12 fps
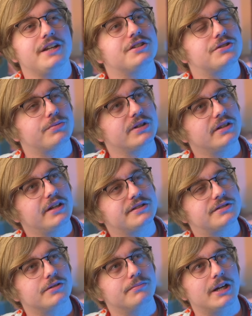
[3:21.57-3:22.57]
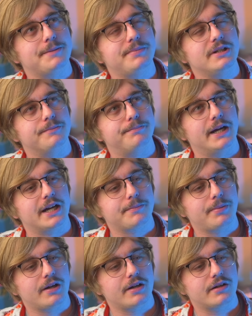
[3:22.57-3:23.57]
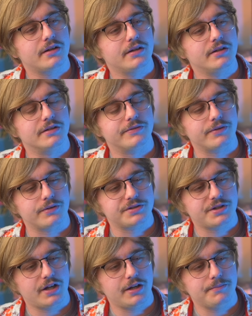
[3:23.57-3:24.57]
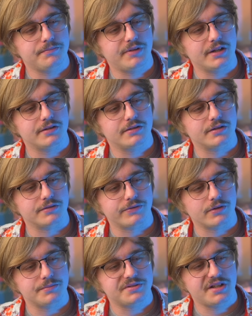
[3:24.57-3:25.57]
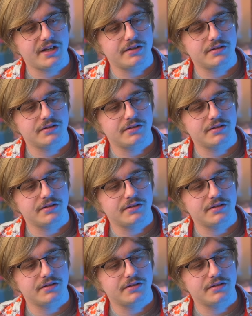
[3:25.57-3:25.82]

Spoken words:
just realized there might be a backpack in the first game that confirms that.